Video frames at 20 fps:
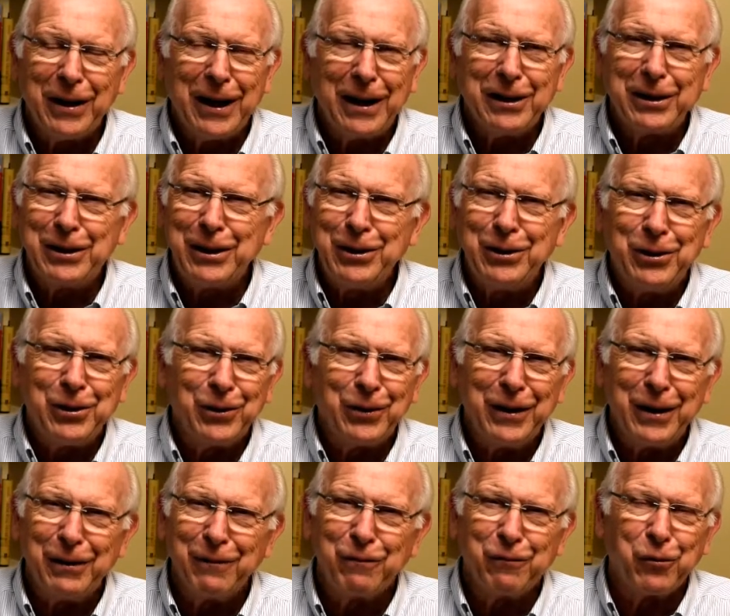I think you're
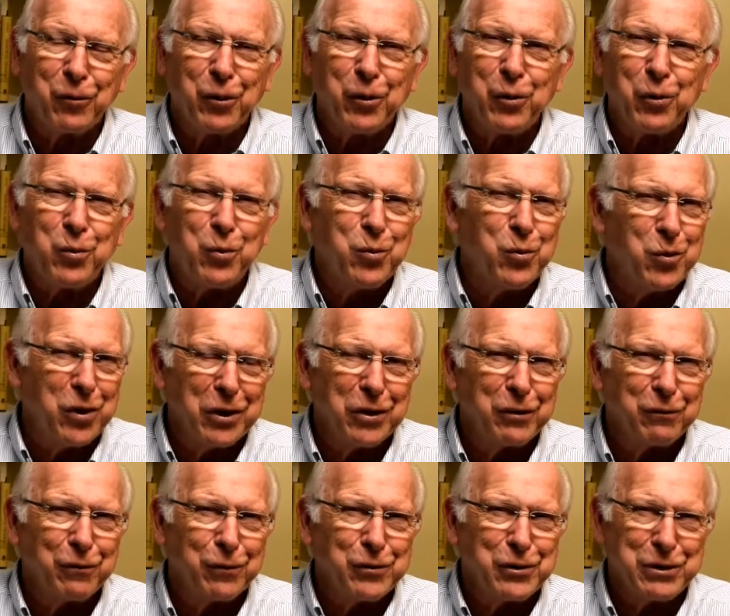in for a
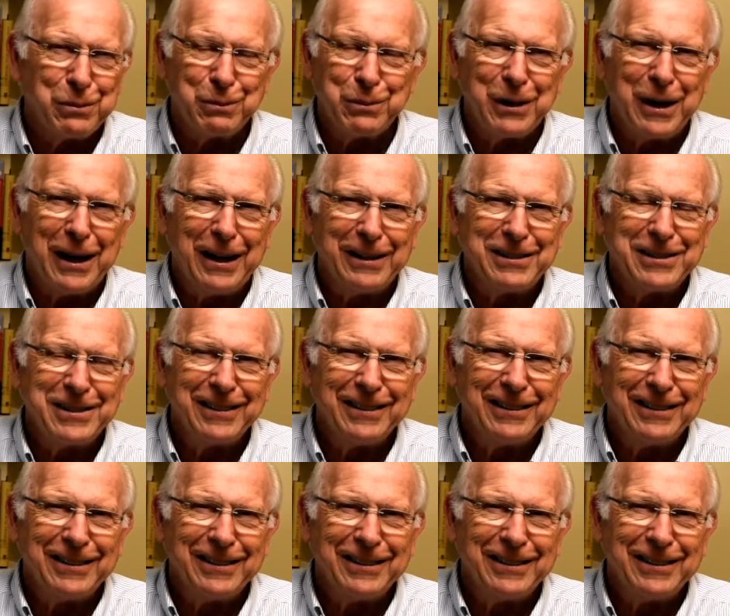wonderful surprise